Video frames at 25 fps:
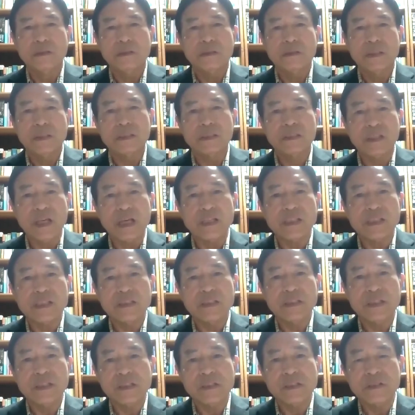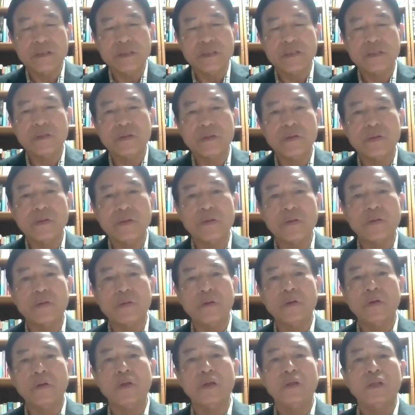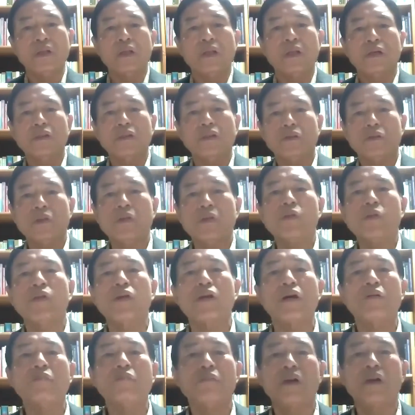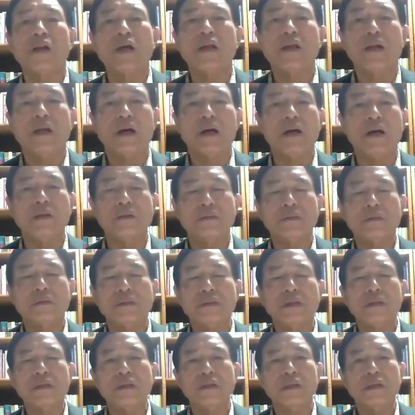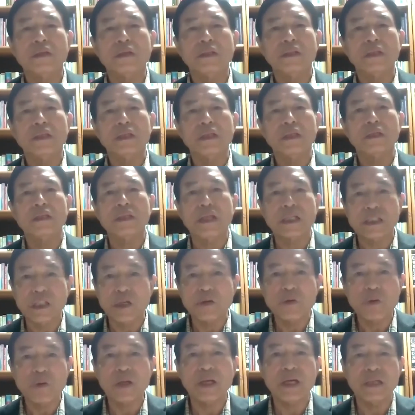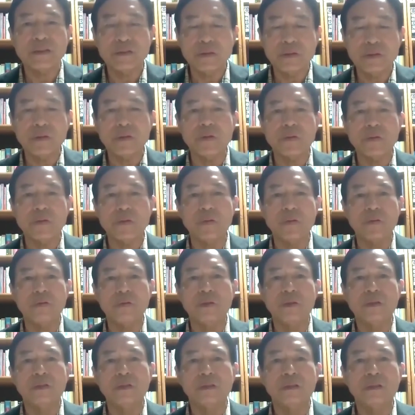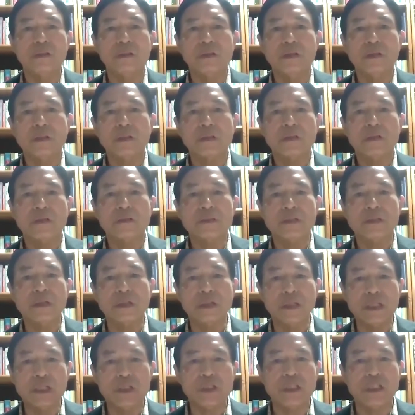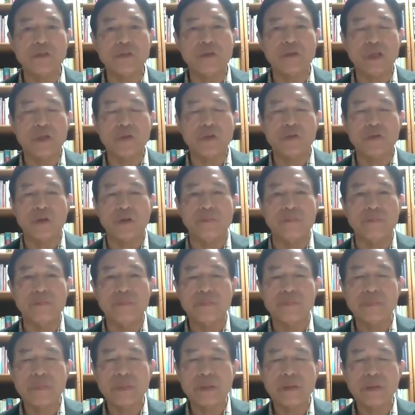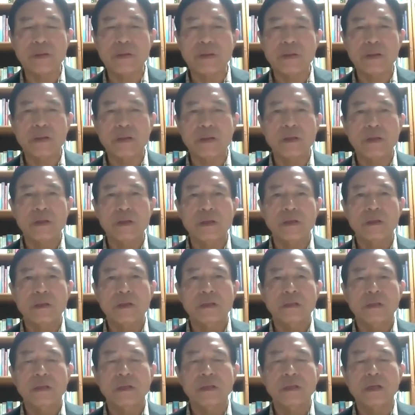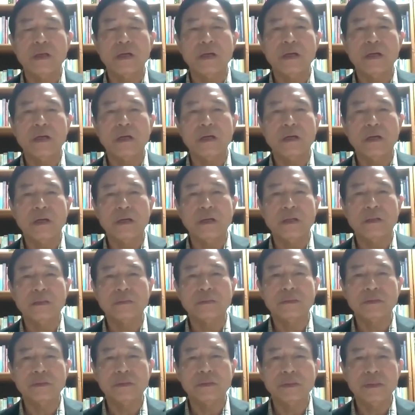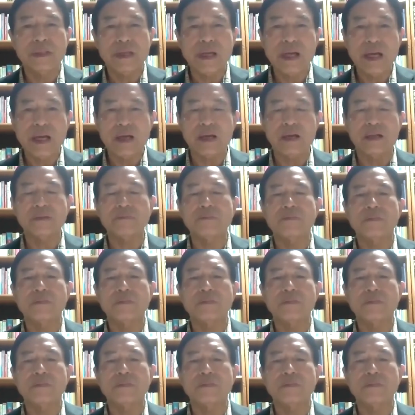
The extended deterrence or nuclear umbrella, it doesn't work at all, considering this situation. That